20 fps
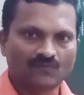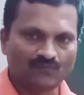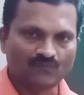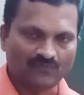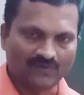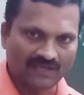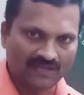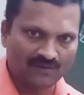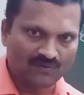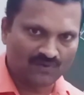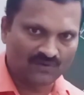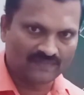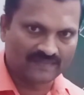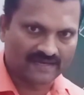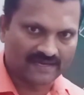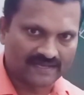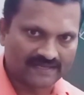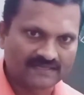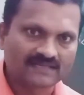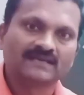We know
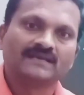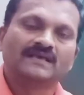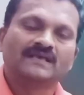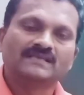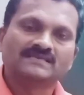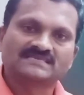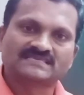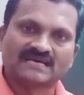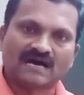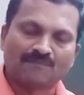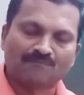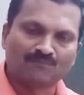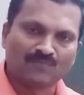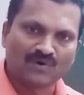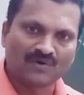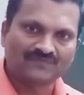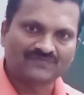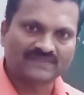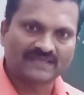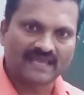that sum
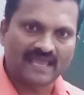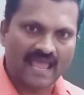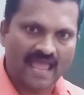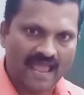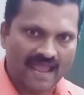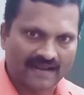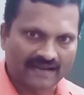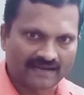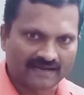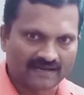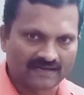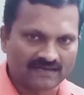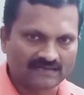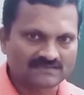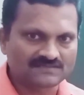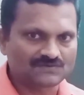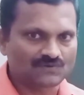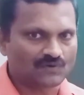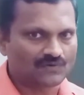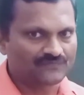of the angles
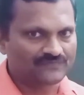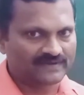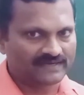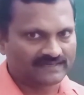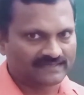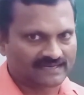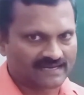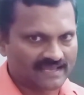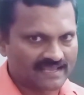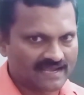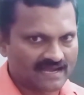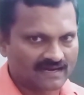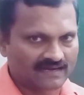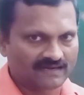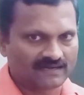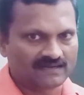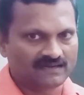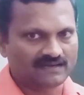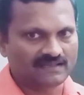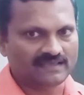of a
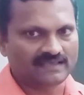triangle